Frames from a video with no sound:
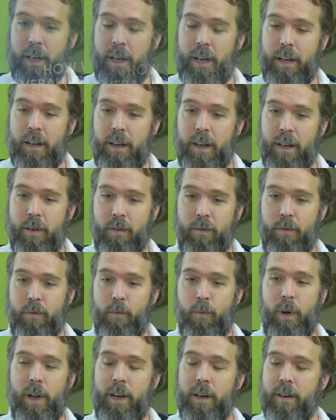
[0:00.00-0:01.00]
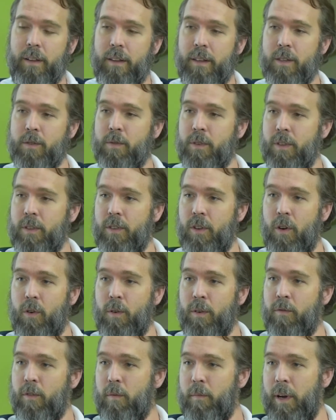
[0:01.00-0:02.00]
I, I went into this with no
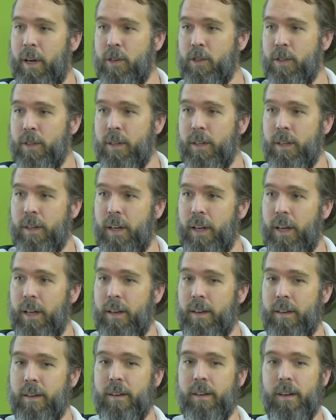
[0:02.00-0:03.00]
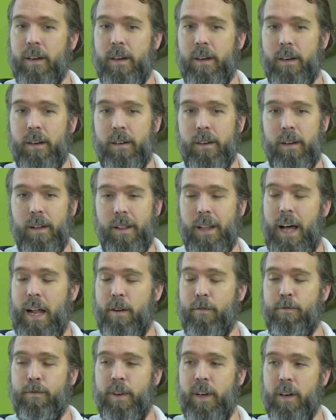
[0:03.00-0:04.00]
information and, and uh, a lot
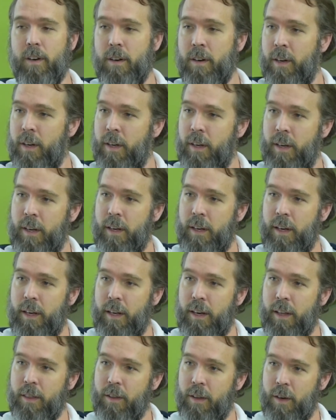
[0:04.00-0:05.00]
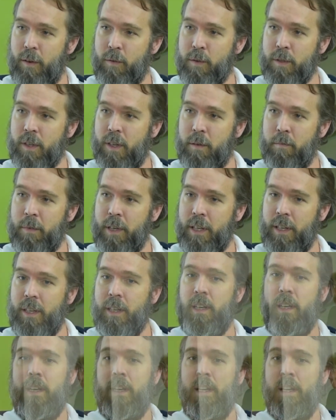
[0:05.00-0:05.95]
of fear, and I thought it was going to be